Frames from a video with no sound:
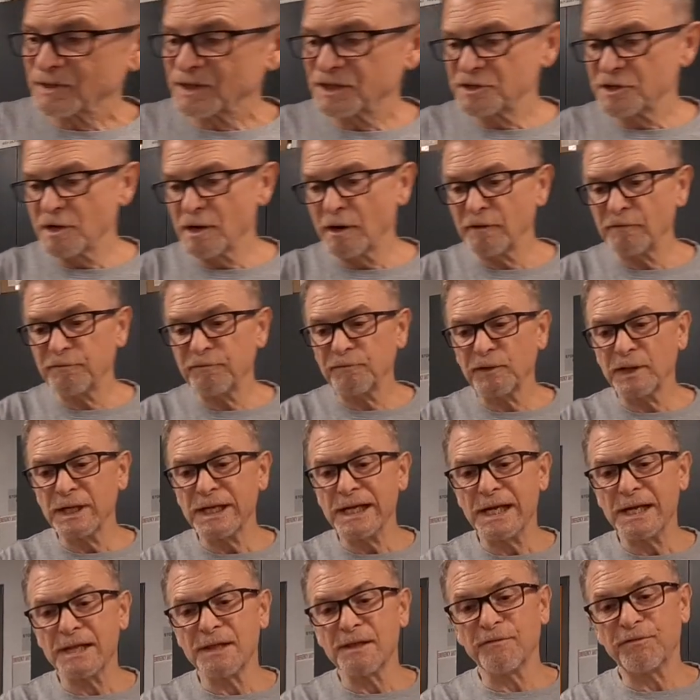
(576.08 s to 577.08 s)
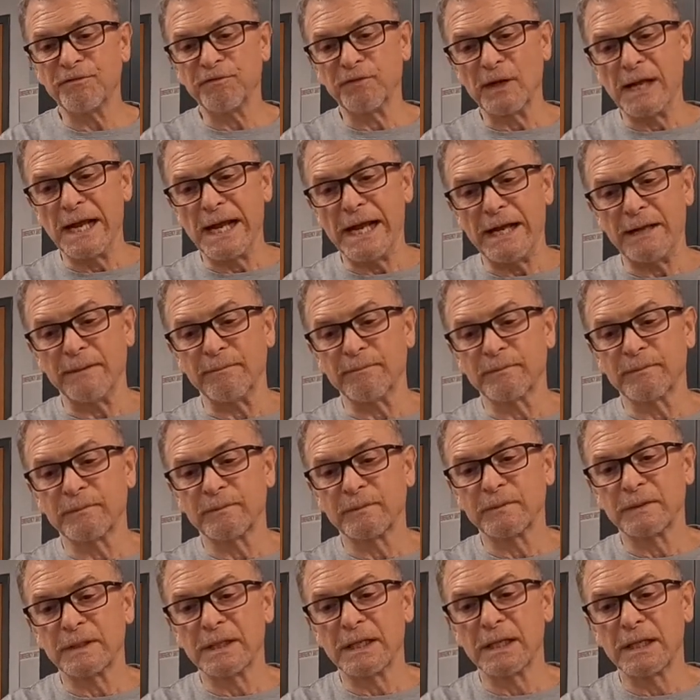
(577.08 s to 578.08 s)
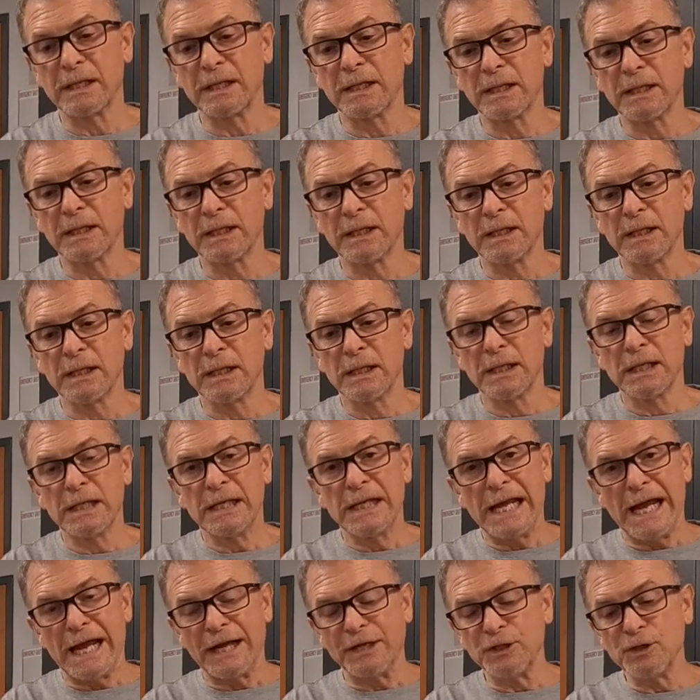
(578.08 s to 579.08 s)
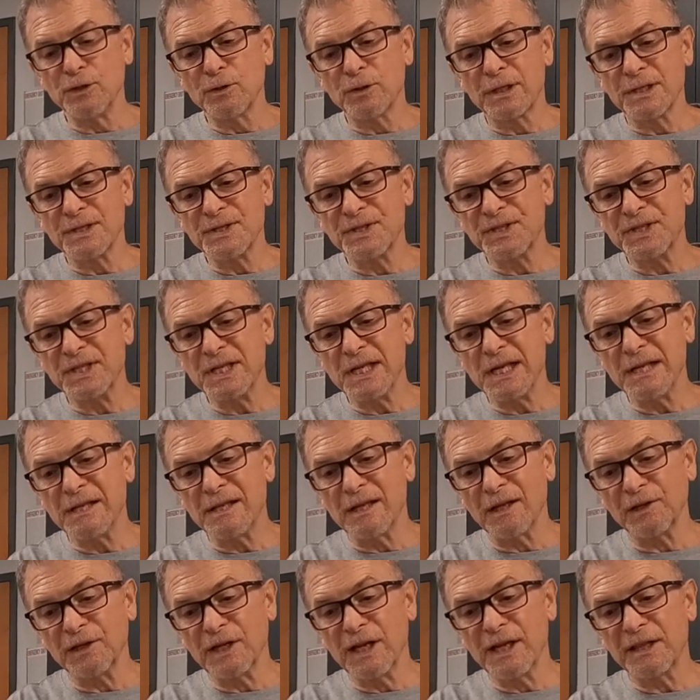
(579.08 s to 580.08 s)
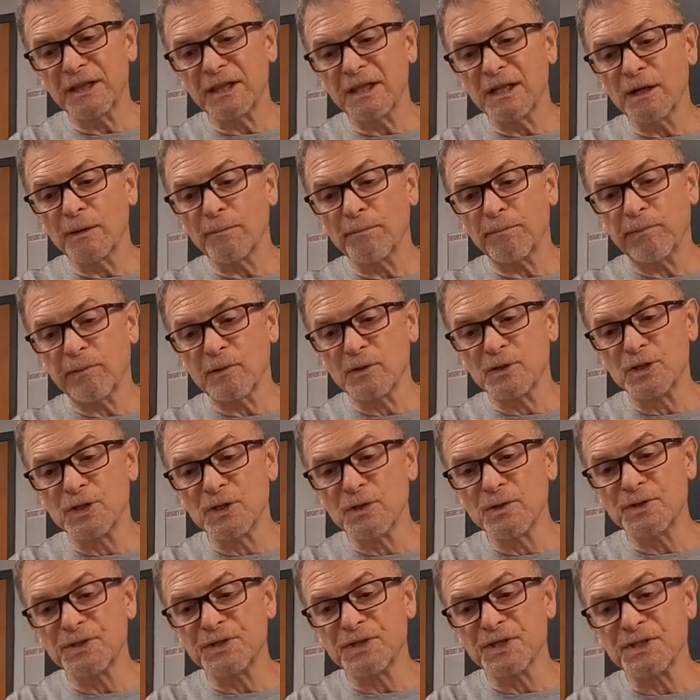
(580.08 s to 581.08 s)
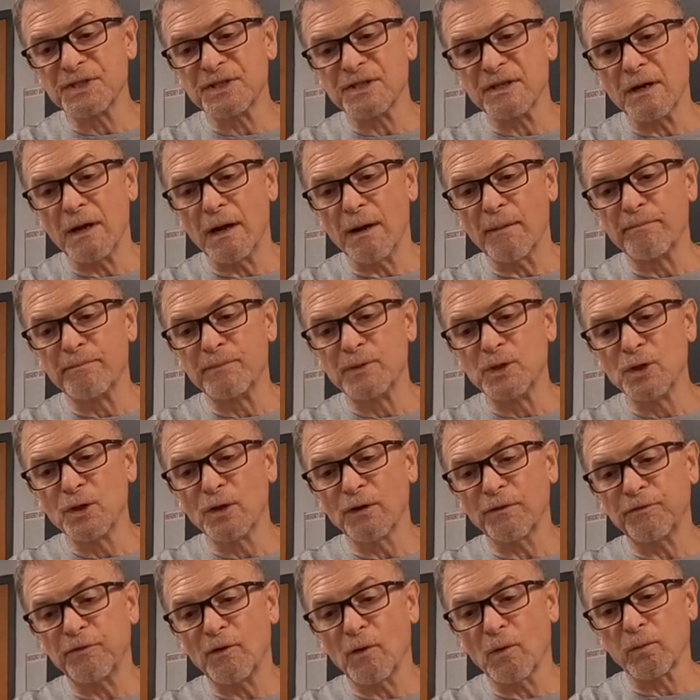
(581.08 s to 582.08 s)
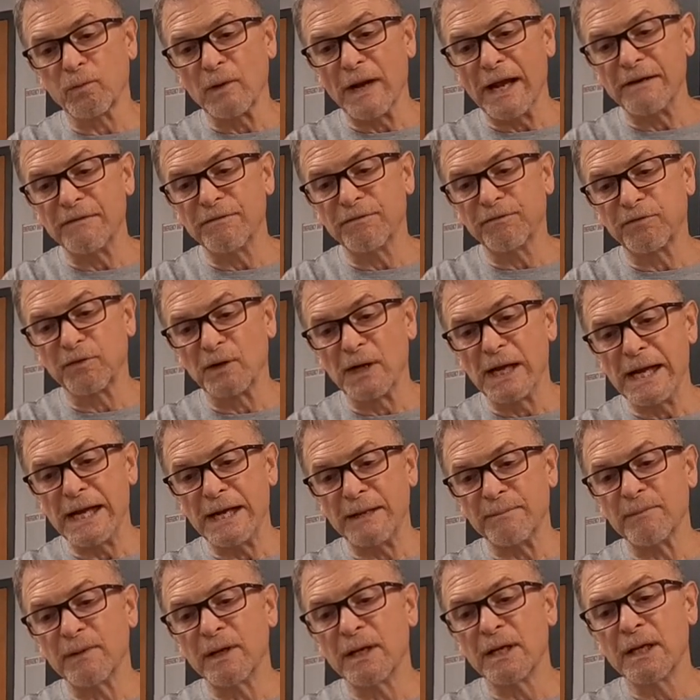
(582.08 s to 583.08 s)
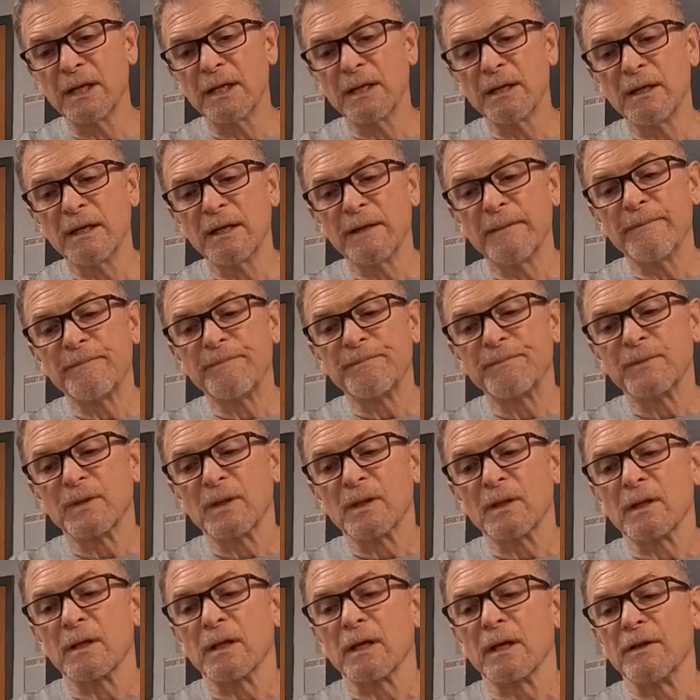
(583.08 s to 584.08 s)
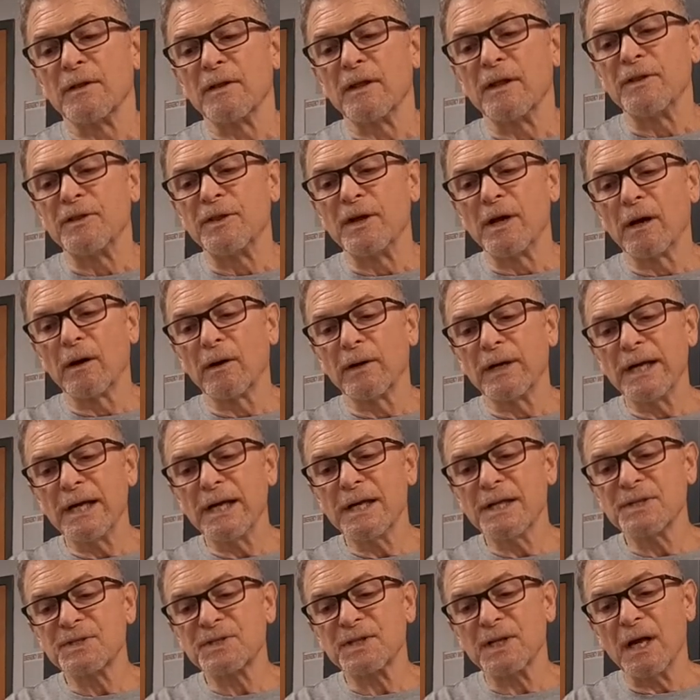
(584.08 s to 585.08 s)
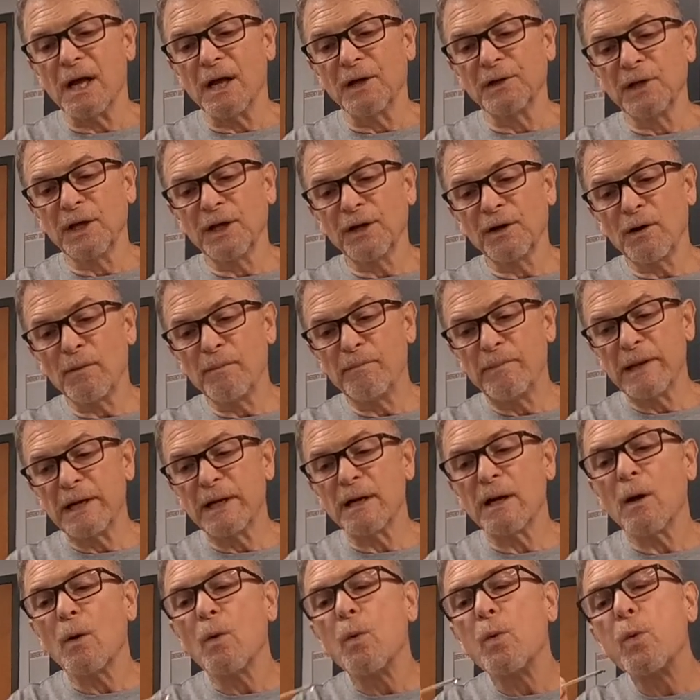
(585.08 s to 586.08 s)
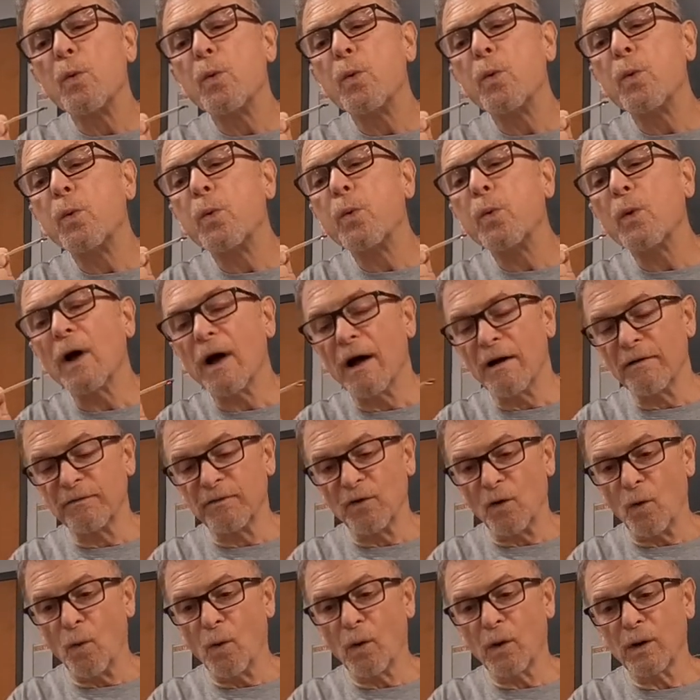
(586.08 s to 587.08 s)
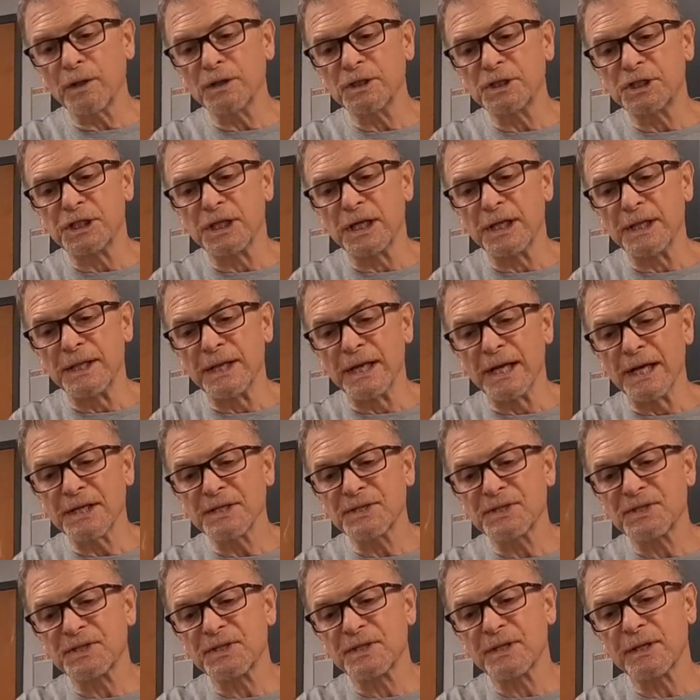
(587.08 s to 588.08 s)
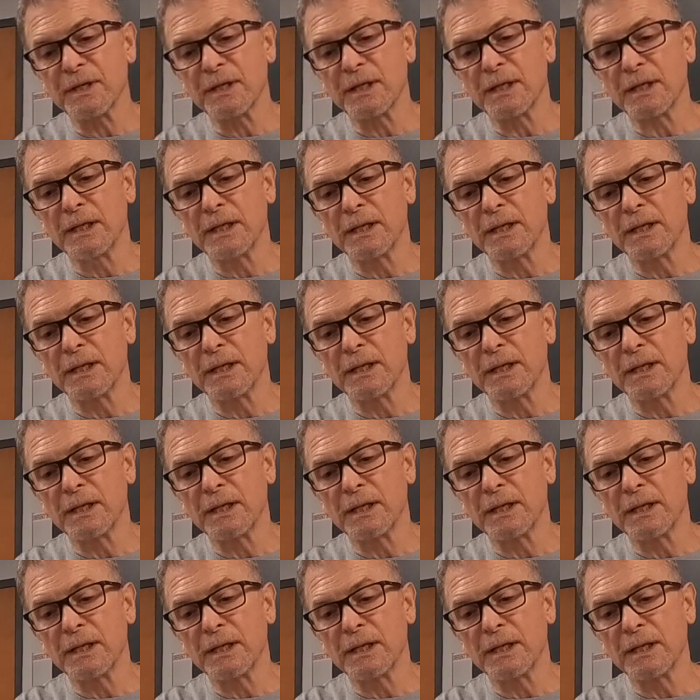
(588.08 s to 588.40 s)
carefully in the flame. And you can see that lithium produces a beautiful red flame. There is a little bit of orange in this,